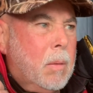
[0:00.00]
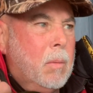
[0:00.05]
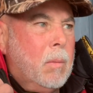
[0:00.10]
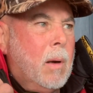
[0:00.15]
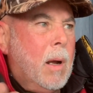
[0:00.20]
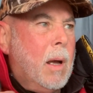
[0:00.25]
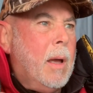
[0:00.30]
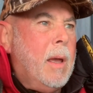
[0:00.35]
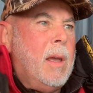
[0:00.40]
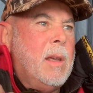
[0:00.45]

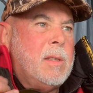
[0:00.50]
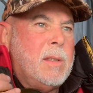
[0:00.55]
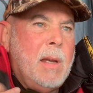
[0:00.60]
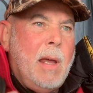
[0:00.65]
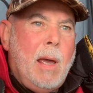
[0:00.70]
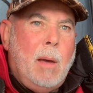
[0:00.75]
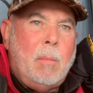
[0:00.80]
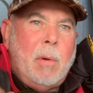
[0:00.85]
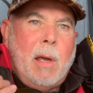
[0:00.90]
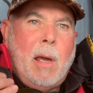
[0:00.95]
right, it's
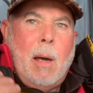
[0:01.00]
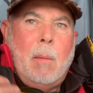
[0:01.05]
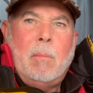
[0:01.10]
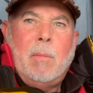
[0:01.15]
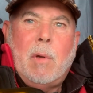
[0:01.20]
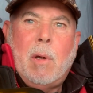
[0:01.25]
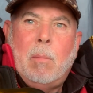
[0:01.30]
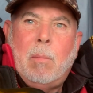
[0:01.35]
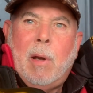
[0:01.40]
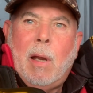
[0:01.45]
now
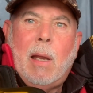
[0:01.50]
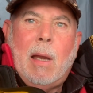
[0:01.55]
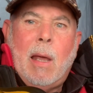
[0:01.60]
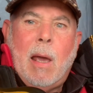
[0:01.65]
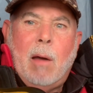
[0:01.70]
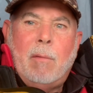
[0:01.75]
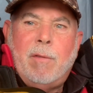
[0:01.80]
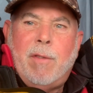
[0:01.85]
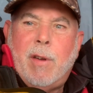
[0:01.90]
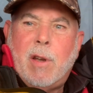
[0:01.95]
become completely
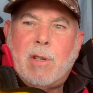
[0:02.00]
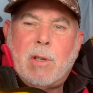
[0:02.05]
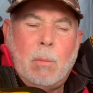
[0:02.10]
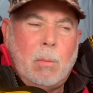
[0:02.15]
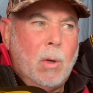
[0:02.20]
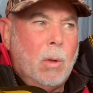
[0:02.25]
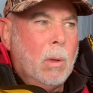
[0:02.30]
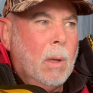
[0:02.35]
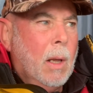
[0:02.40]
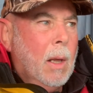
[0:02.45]

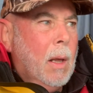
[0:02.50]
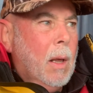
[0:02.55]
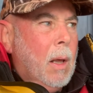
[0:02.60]
unfishable.